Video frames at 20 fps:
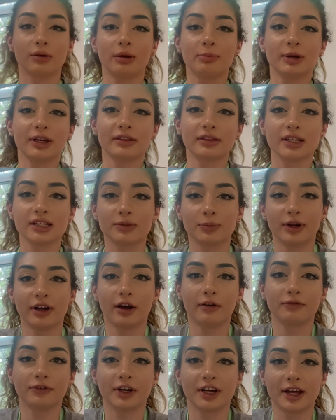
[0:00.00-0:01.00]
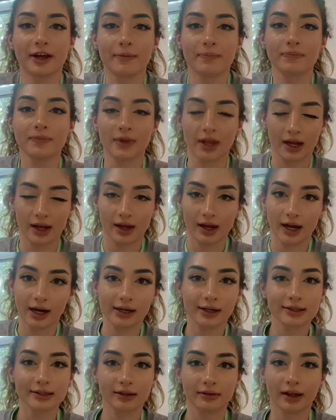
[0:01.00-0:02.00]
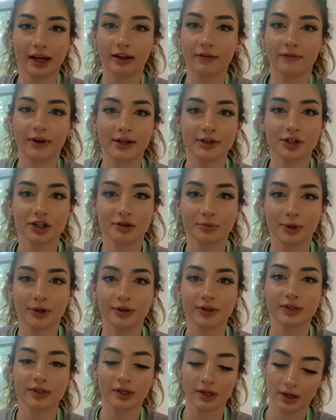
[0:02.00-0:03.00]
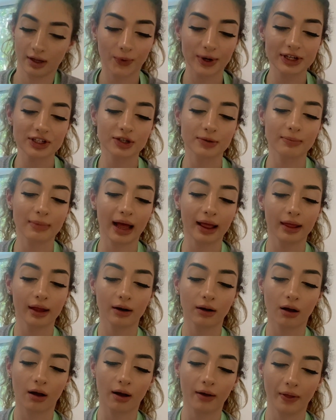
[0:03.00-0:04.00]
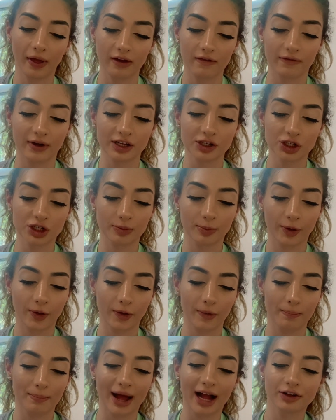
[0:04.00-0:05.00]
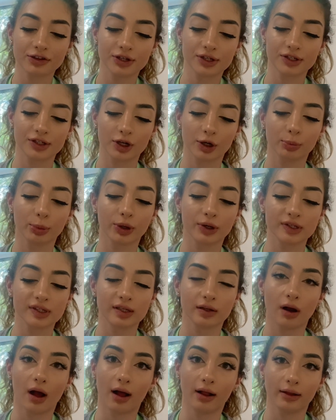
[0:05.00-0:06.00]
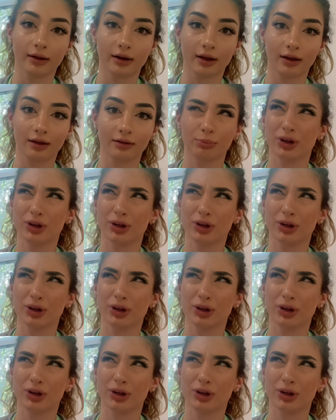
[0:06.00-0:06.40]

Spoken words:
I picked this one out for him. He doesn't like vegetables. Which melancholy vegetable matches your personality?